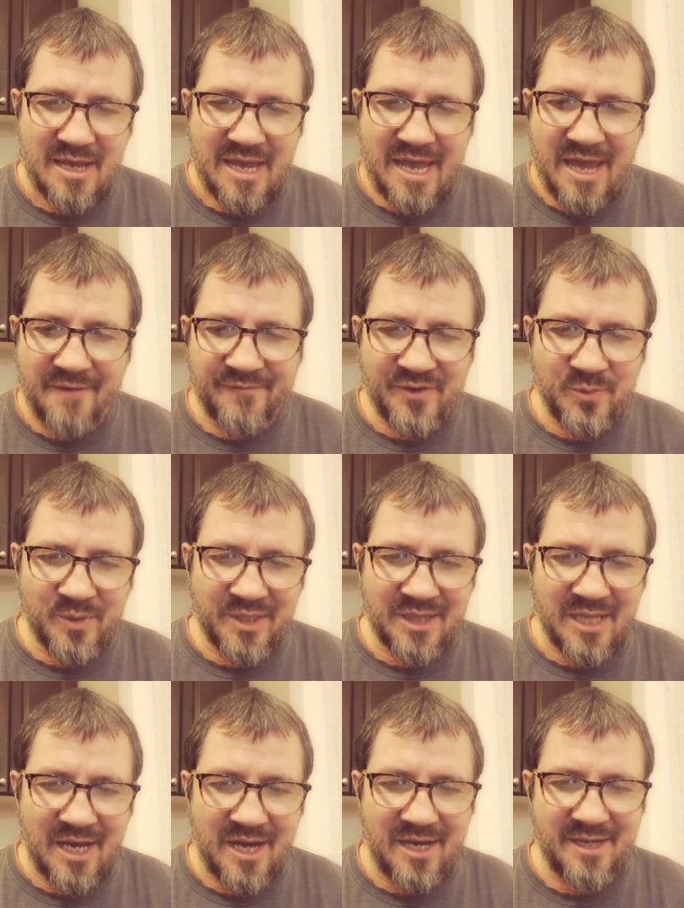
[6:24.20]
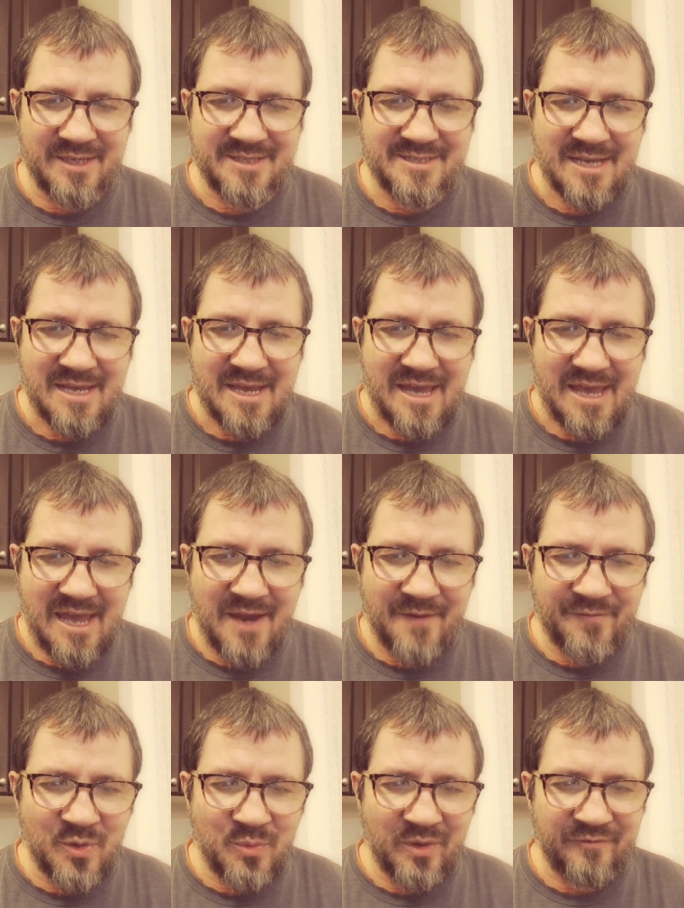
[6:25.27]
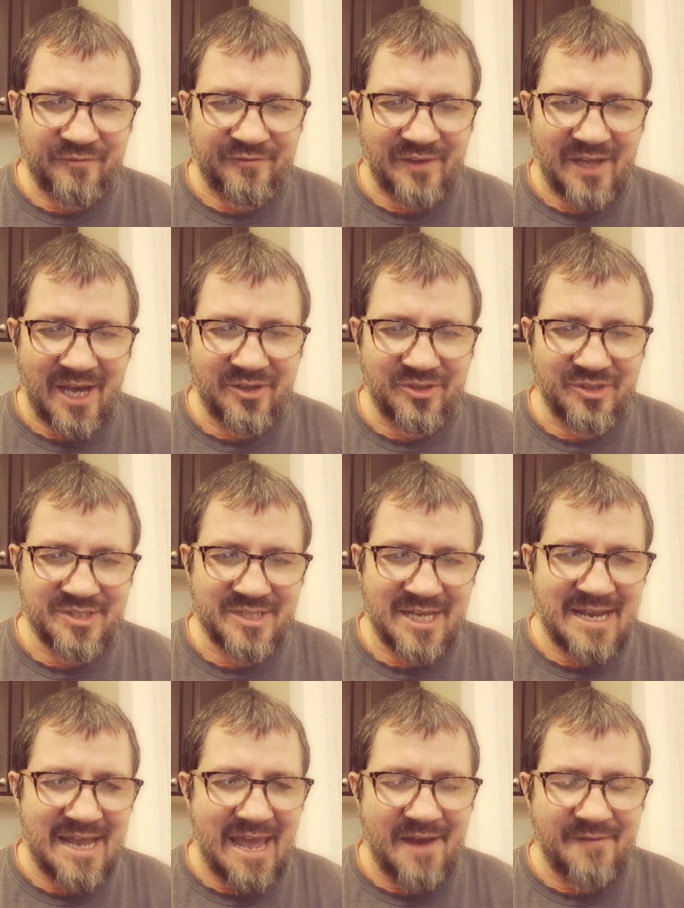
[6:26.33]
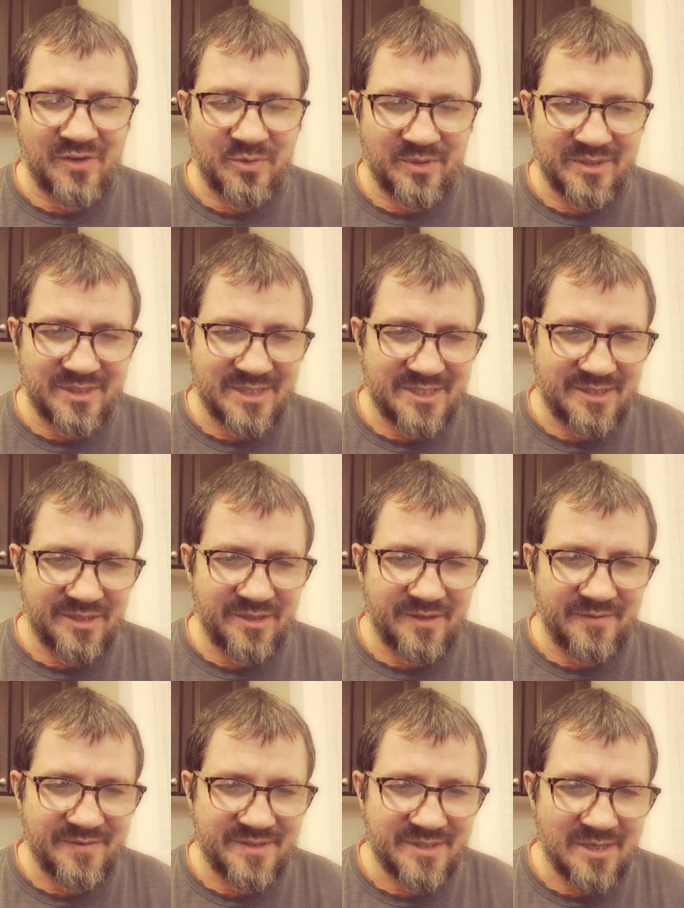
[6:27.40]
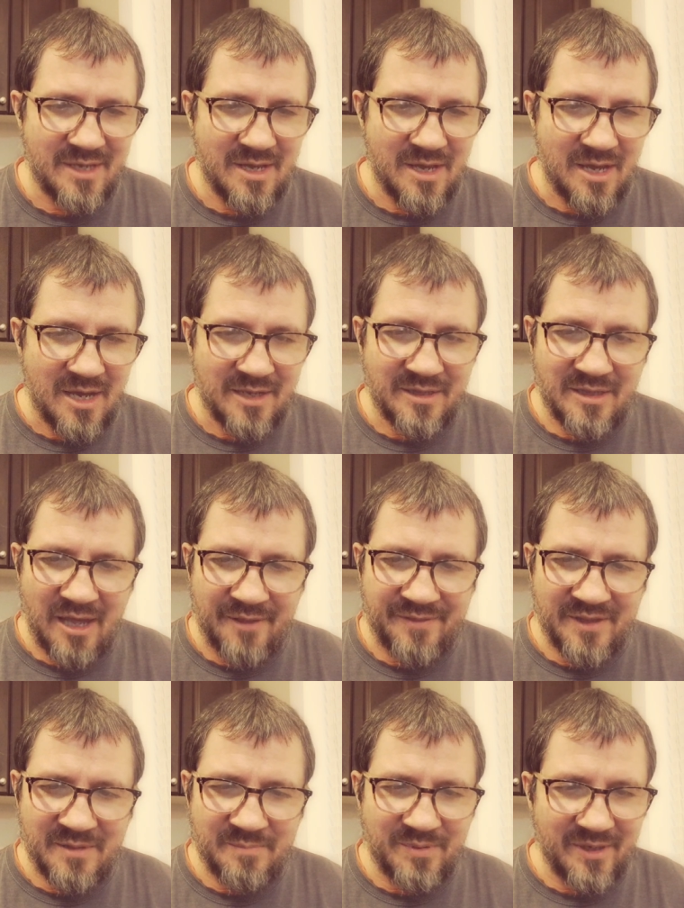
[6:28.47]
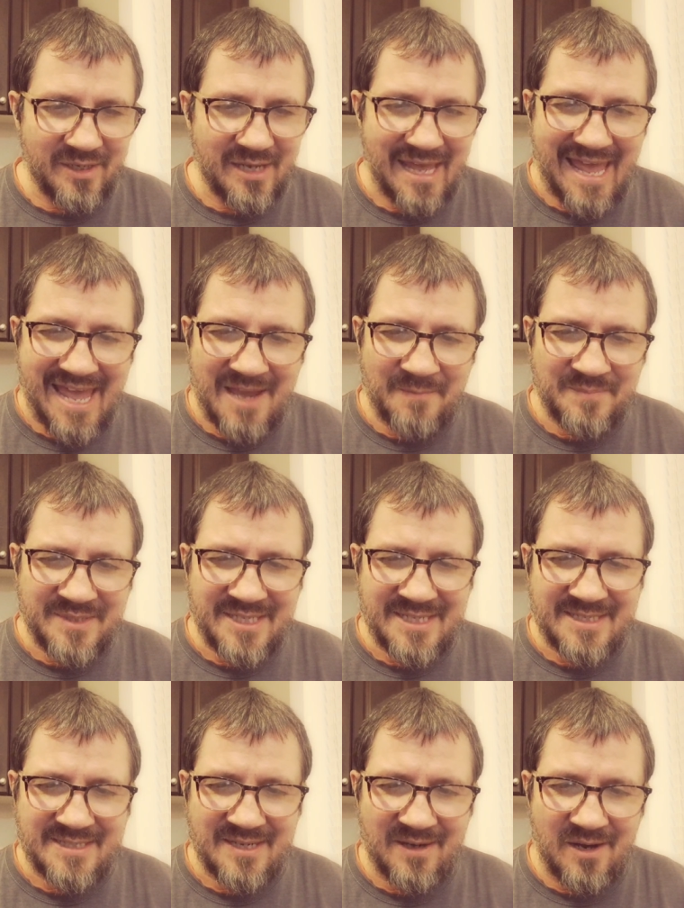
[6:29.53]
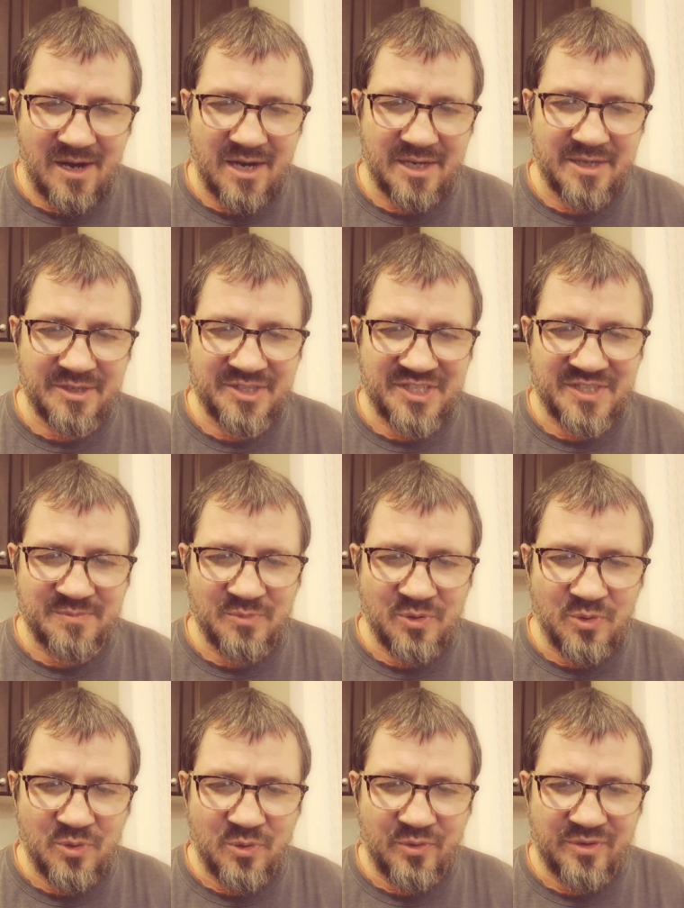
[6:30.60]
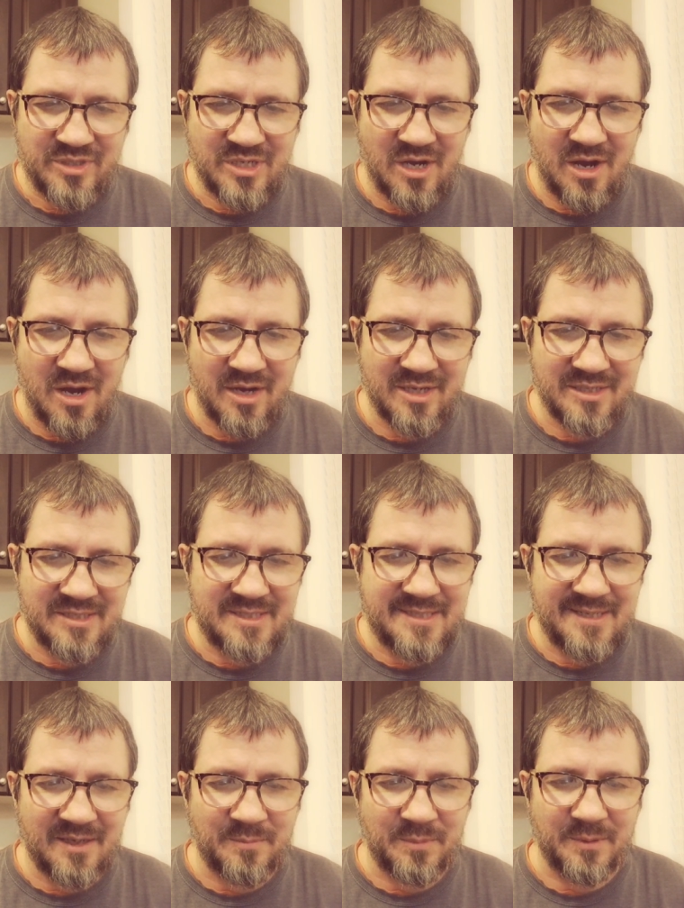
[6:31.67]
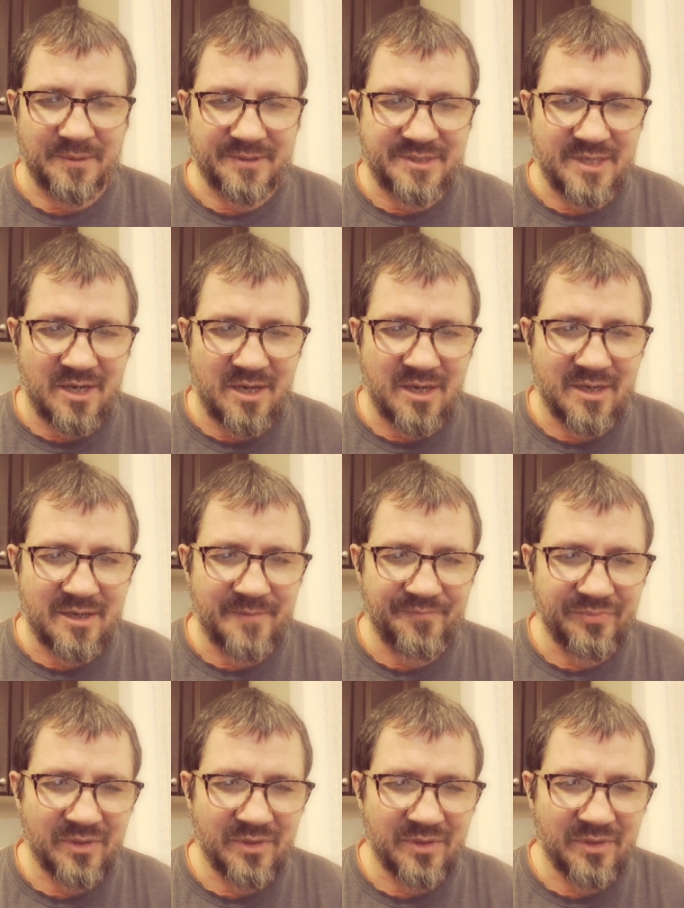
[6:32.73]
Everyone lies, everyone flatters, and everyone deceives. Nothing but empty talk, smooth talk, double talk.